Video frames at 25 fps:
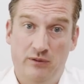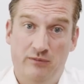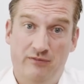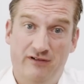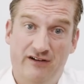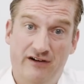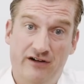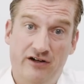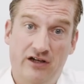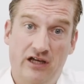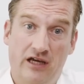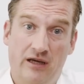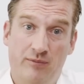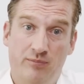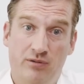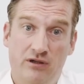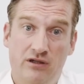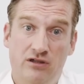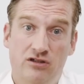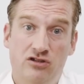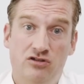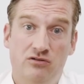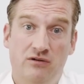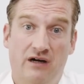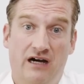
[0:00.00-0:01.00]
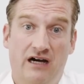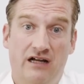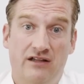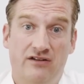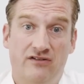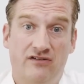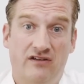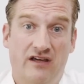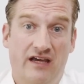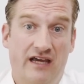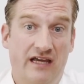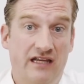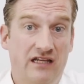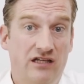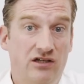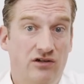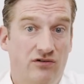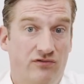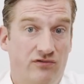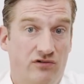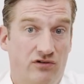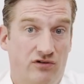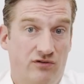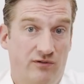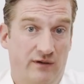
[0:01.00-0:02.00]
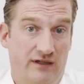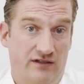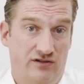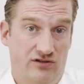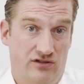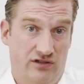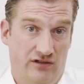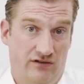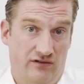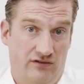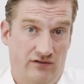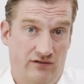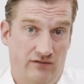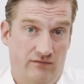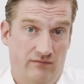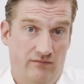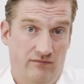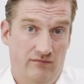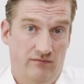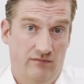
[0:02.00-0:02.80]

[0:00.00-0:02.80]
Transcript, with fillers: be very happy to answer any of your questions.